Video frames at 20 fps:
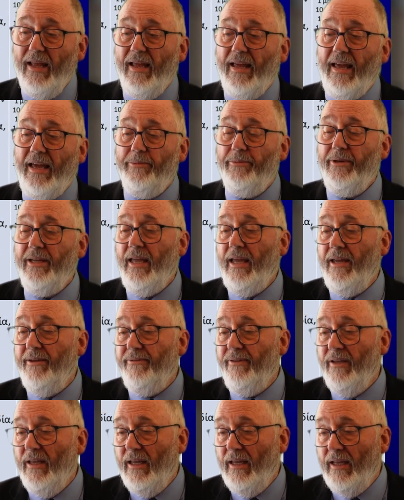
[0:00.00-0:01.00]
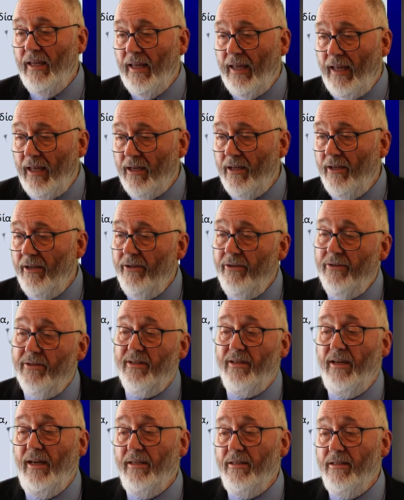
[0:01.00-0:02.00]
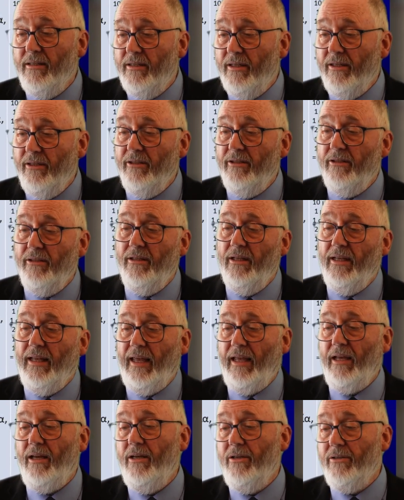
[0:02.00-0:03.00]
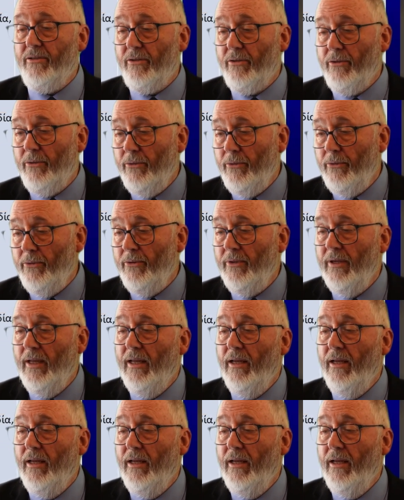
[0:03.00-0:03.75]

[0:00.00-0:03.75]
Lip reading: And we have heos, until, heos who,